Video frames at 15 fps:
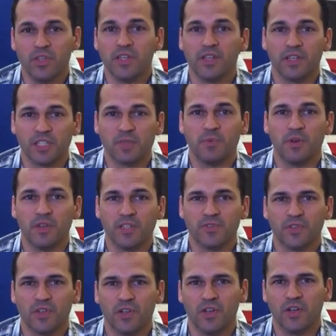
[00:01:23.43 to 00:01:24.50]
really good experience
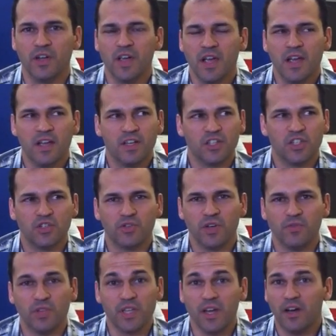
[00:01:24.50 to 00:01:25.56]
for her. She
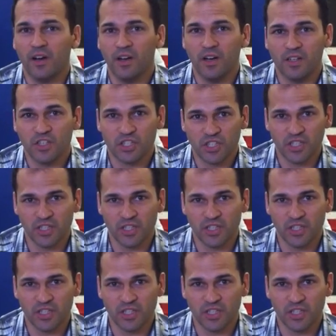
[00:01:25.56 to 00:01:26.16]
trained really hard.